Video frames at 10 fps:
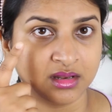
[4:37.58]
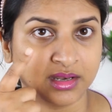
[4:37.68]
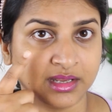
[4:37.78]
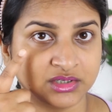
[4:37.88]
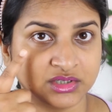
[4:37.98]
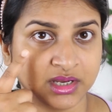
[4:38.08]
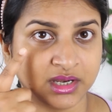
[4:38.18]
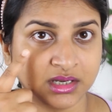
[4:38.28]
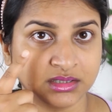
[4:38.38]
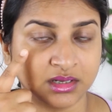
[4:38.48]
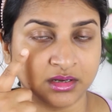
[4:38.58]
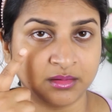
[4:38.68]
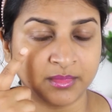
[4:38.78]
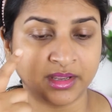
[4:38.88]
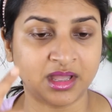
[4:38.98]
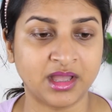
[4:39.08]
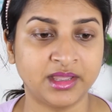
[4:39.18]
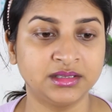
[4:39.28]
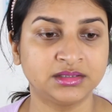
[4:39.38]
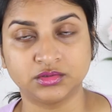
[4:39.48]
like shades under my
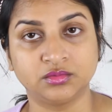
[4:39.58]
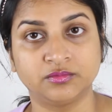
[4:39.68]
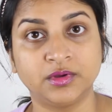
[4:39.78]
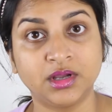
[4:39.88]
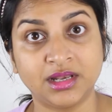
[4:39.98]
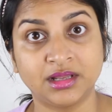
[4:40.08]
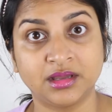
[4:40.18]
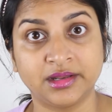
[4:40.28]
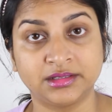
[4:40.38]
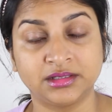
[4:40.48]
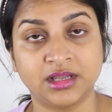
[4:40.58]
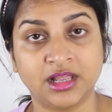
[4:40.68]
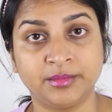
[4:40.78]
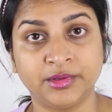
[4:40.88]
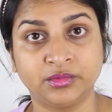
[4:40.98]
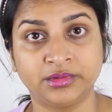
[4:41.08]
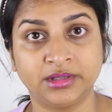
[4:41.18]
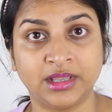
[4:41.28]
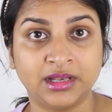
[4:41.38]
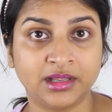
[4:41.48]
eyes. So for color correcting I'll be
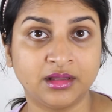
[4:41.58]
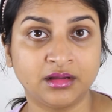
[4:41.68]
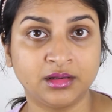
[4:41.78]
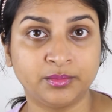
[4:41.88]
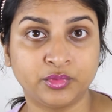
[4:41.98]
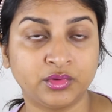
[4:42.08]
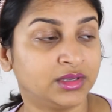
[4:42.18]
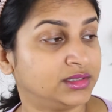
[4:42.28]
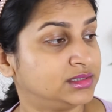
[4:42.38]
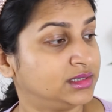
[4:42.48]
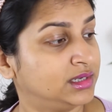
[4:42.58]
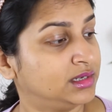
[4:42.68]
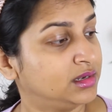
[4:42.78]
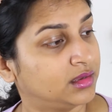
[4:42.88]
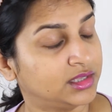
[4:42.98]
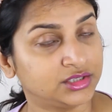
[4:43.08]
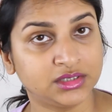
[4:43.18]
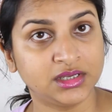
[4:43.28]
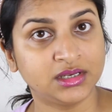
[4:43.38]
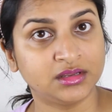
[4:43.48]
using LA Girl Pro Conceal
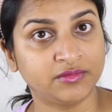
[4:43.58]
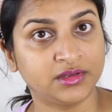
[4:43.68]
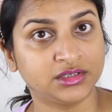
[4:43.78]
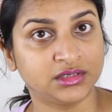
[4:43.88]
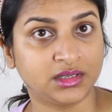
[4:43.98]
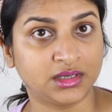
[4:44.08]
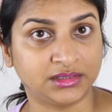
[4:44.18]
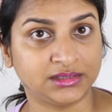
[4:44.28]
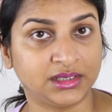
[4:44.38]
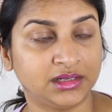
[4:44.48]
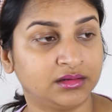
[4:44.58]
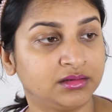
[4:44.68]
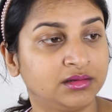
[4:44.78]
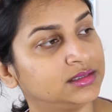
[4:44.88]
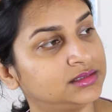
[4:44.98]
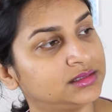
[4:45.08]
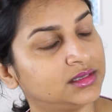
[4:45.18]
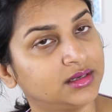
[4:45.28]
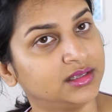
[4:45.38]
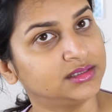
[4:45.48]
HD Definition Concealer. This is a
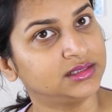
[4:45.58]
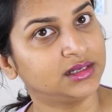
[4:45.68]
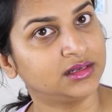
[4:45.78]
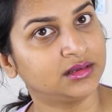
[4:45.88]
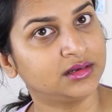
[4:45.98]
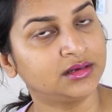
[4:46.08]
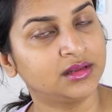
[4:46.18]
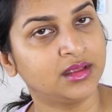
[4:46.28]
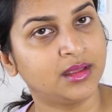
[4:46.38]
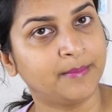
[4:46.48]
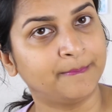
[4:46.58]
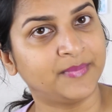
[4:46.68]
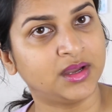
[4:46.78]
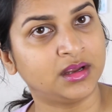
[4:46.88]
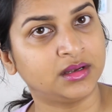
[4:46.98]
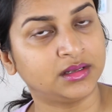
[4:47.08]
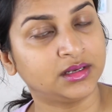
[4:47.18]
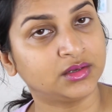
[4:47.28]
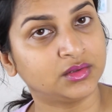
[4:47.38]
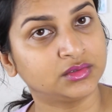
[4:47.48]
concealer, but
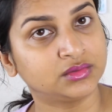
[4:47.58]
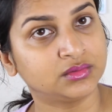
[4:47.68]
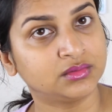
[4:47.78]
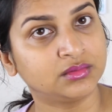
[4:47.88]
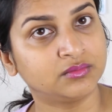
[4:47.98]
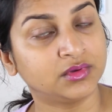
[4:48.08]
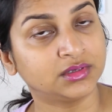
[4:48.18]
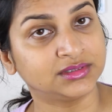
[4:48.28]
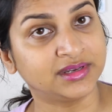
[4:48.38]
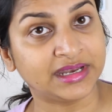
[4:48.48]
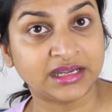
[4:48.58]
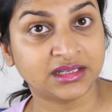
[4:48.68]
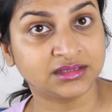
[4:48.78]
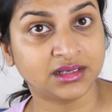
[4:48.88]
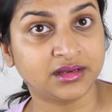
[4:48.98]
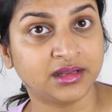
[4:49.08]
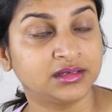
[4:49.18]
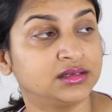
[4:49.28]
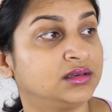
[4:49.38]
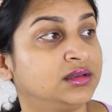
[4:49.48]
it also works great as a
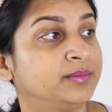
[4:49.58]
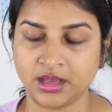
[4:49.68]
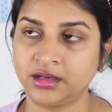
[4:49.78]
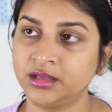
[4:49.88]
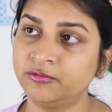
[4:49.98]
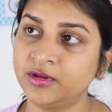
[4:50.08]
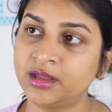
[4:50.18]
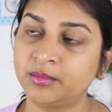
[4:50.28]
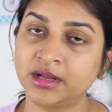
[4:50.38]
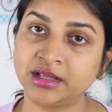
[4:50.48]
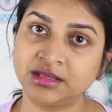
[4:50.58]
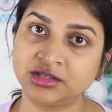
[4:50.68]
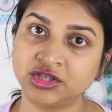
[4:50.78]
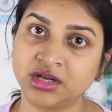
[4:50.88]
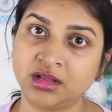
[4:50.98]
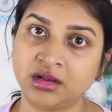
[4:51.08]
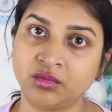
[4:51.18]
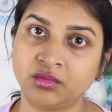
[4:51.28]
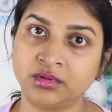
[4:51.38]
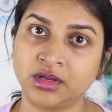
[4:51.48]
corrector, and if I apply this shade
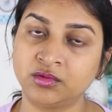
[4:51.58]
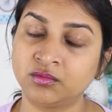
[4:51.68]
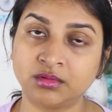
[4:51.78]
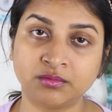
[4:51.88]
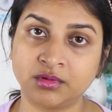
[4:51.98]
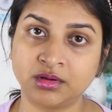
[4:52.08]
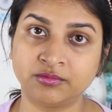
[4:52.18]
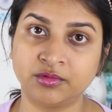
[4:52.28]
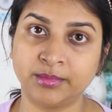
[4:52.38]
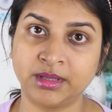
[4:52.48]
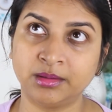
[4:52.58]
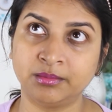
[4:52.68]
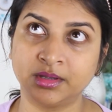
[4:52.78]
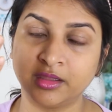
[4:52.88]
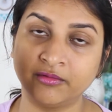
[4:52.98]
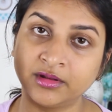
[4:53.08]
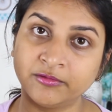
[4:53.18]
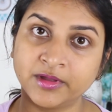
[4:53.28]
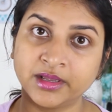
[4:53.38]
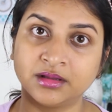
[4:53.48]
alone it won't work for me because even
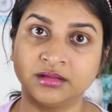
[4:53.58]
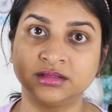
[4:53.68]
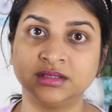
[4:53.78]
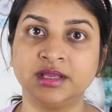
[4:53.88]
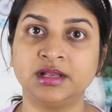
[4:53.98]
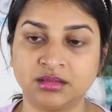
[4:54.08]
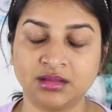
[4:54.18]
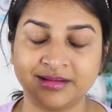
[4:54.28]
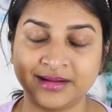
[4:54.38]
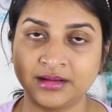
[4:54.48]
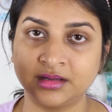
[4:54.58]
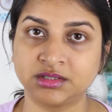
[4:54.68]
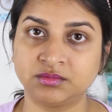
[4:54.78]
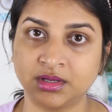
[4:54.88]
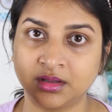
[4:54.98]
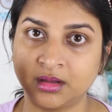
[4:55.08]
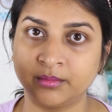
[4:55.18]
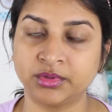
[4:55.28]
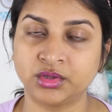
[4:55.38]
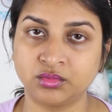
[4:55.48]
if I conceal, the redness will
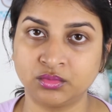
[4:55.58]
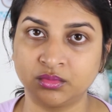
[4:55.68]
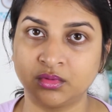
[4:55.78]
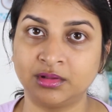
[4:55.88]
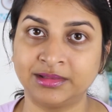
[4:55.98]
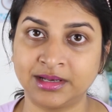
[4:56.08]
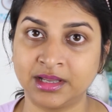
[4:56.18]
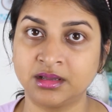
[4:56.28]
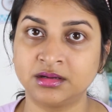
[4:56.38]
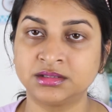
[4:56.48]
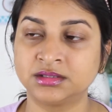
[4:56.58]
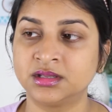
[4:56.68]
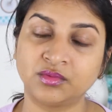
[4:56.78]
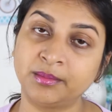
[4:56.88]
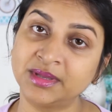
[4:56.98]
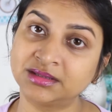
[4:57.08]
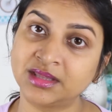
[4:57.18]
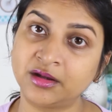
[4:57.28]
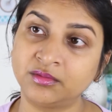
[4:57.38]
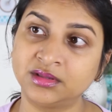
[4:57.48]
come through all the layers. So I mix
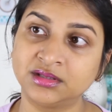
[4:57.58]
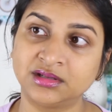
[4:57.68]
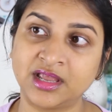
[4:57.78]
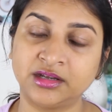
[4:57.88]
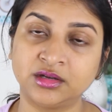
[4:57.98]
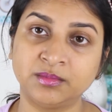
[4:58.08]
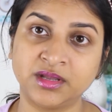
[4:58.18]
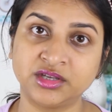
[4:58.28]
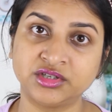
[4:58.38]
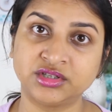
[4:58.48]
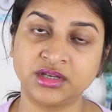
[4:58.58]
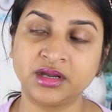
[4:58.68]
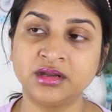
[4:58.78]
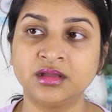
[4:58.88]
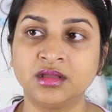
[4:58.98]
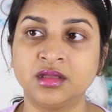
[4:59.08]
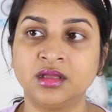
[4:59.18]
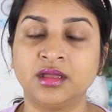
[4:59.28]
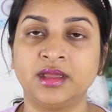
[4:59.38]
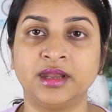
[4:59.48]
that with this lighter beige shade
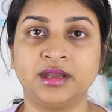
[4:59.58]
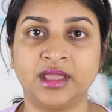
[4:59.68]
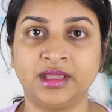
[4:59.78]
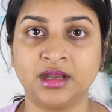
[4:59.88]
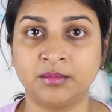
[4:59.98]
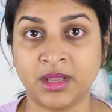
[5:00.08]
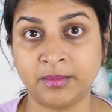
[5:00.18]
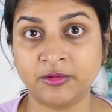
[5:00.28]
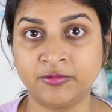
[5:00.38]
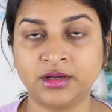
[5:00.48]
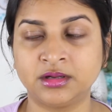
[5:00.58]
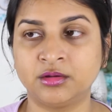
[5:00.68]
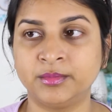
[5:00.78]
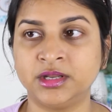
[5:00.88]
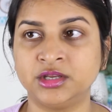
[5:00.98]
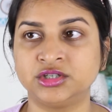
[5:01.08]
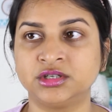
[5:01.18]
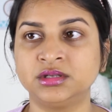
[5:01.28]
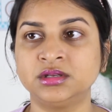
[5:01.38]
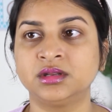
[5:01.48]
and I get my perfect
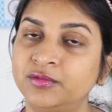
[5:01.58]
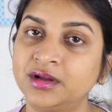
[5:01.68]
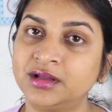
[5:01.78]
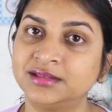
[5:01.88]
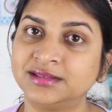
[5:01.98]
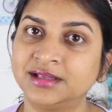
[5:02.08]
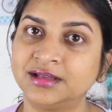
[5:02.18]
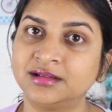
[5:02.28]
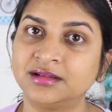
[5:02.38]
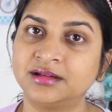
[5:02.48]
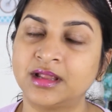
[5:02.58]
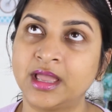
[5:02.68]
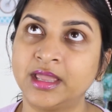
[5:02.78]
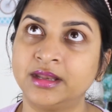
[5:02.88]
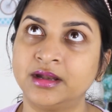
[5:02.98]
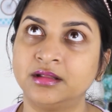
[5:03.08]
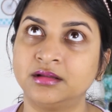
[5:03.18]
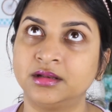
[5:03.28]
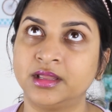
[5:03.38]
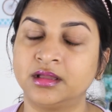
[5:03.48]
combination. For concealer, I read
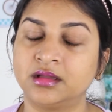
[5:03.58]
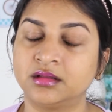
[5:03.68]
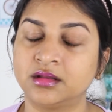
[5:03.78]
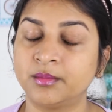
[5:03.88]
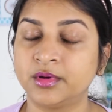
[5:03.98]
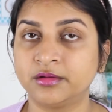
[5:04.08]
like number